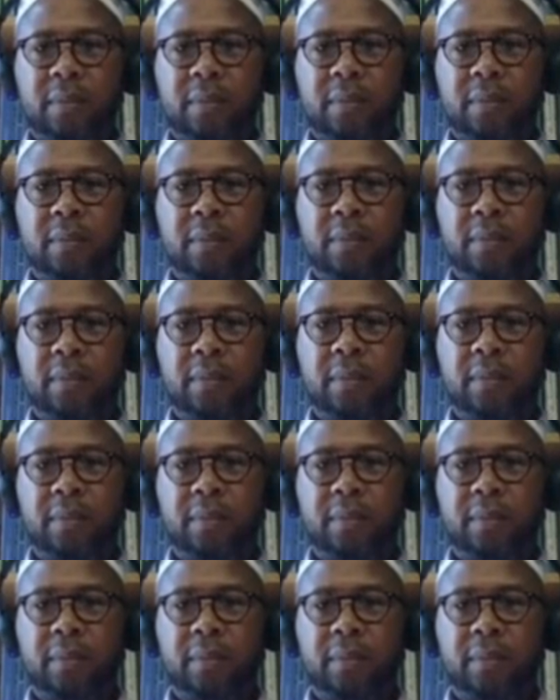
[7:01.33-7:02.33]

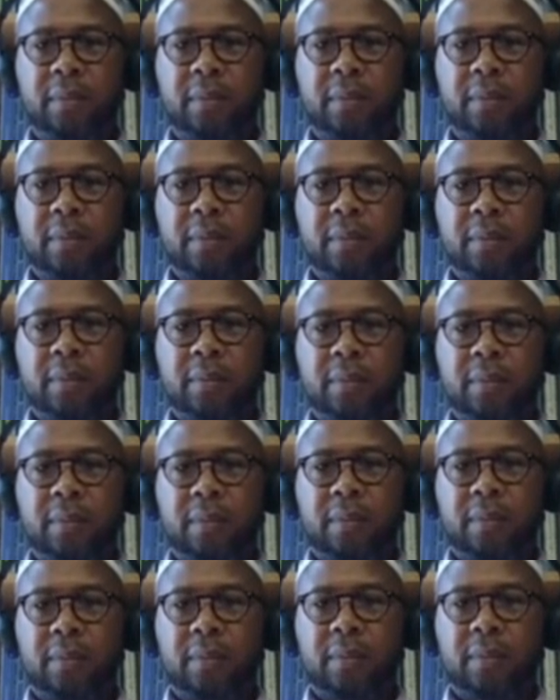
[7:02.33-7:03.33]

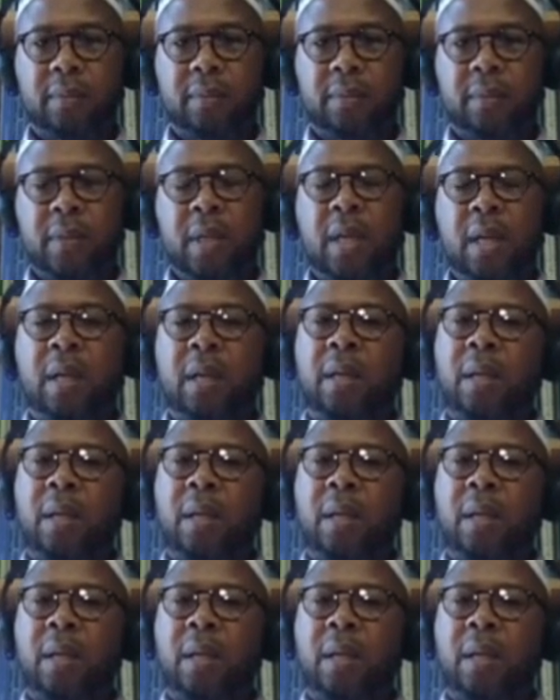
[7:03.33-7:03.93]
[no speech]